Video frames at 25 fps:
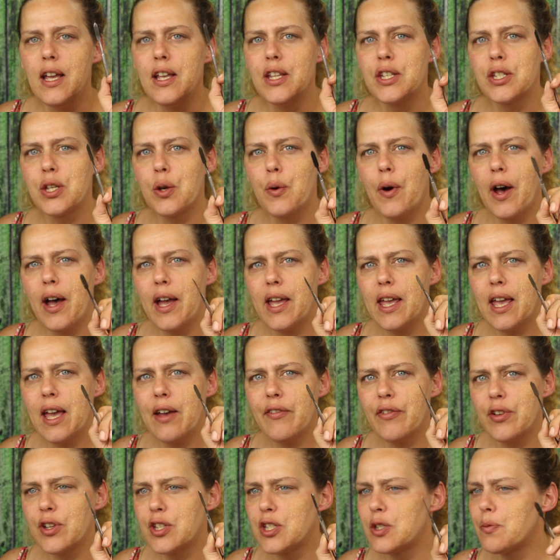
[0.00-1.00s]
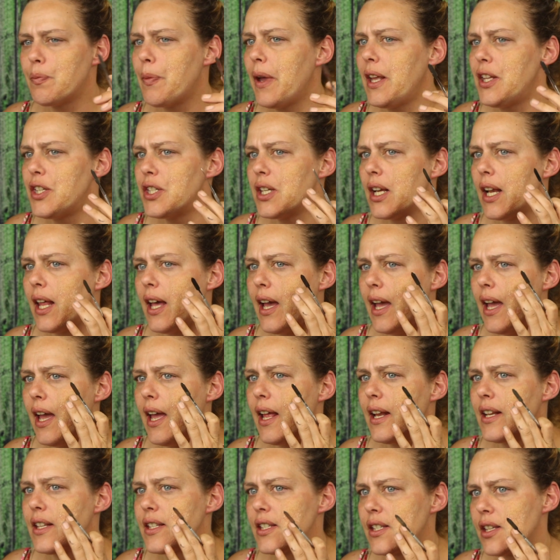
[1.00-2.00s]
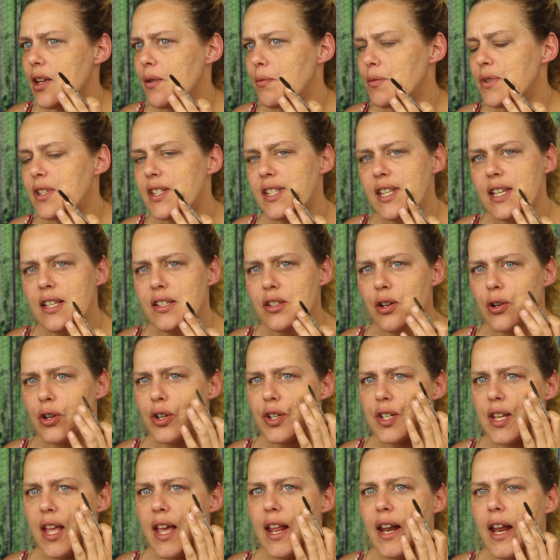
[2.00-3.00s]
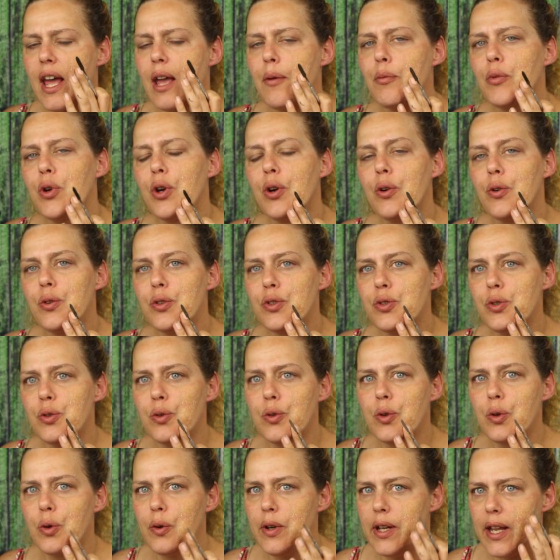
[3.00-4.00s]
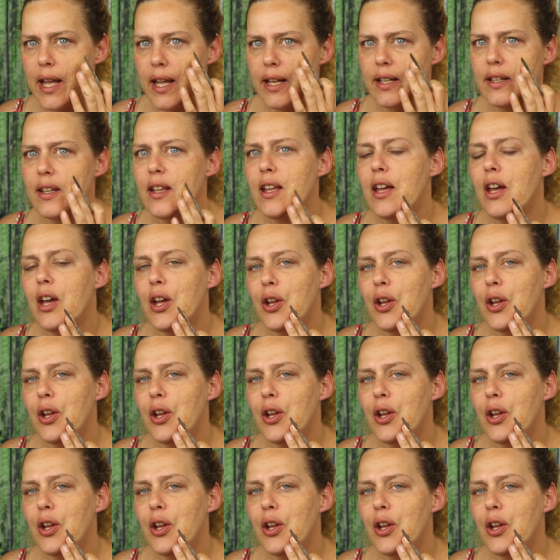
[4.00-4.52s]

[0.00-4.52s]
So I have a spatula and some scissors and I'm going to create